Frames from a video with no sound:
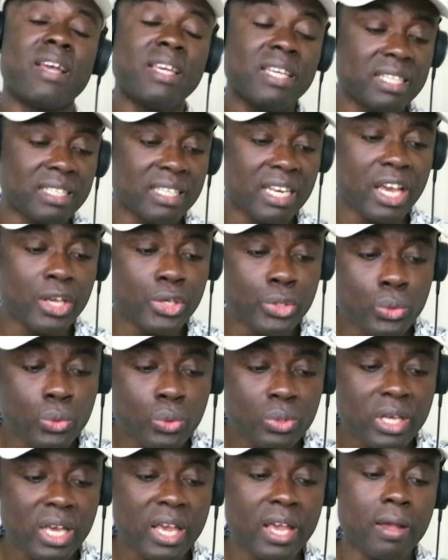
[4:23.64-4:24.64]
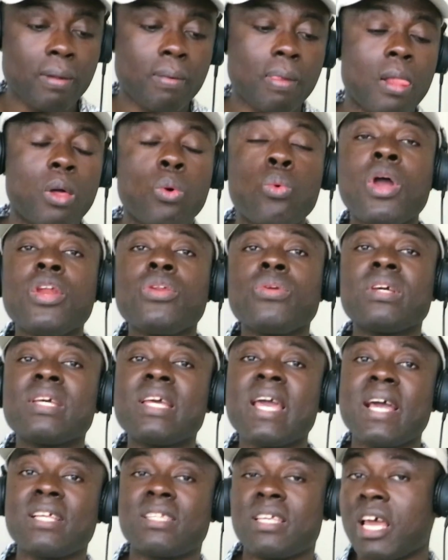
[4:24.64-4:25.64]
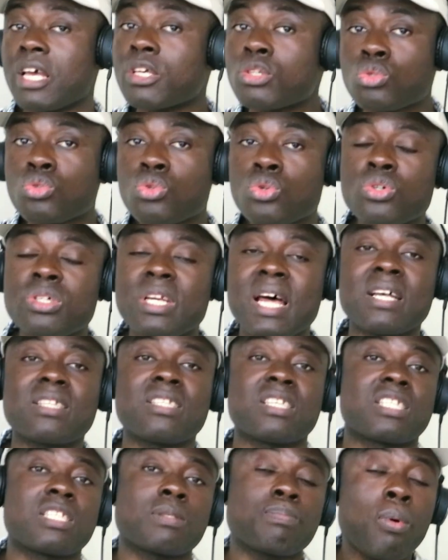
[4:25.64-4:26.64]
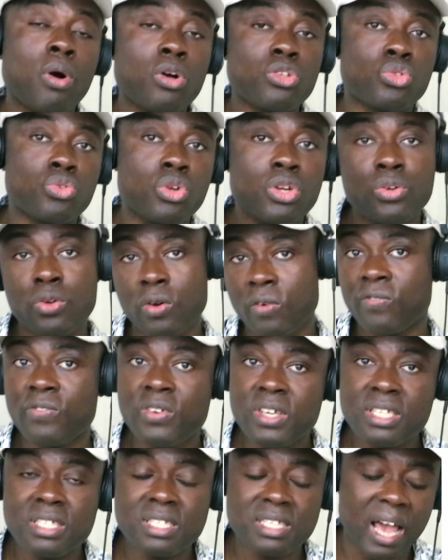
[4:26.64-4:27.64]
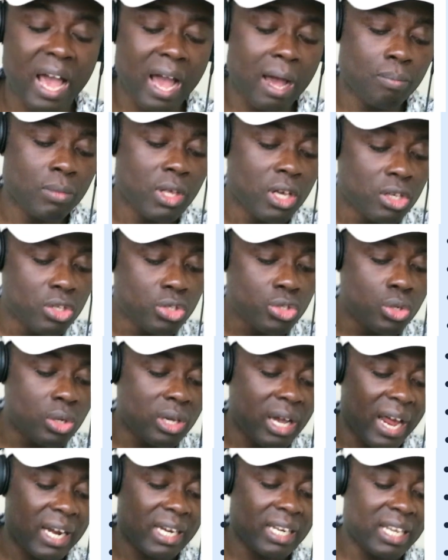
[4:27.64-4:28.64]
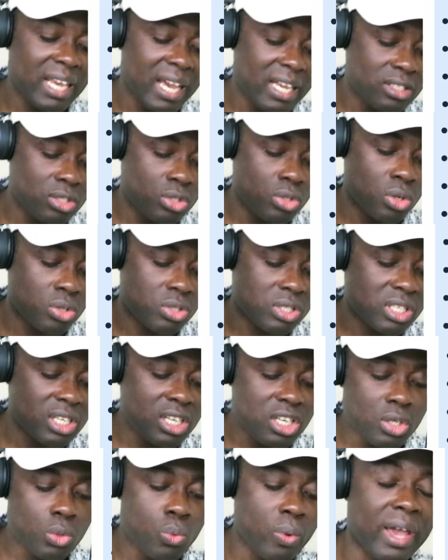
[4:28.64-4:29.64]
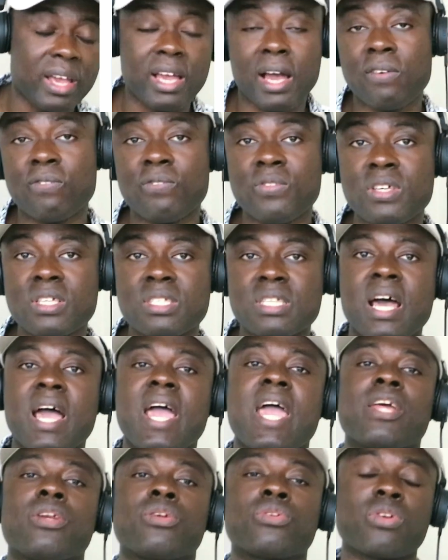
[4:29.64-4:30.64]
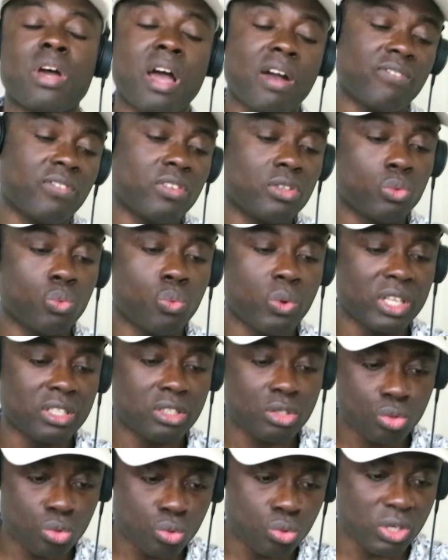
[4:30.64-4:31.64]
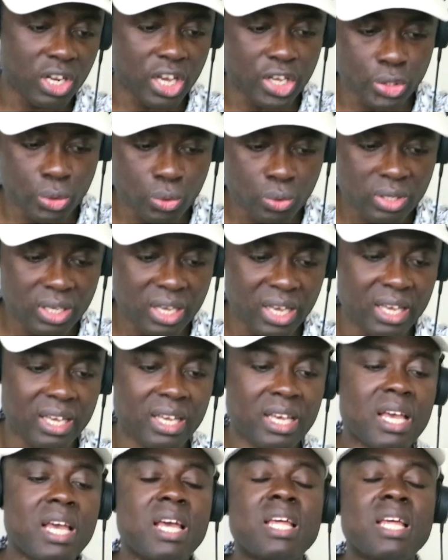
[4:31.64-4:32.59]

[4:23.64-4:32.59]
in the UK, when you get a school that is sponsoring your visa, you can get your skilled worker visa and travel with to the UK.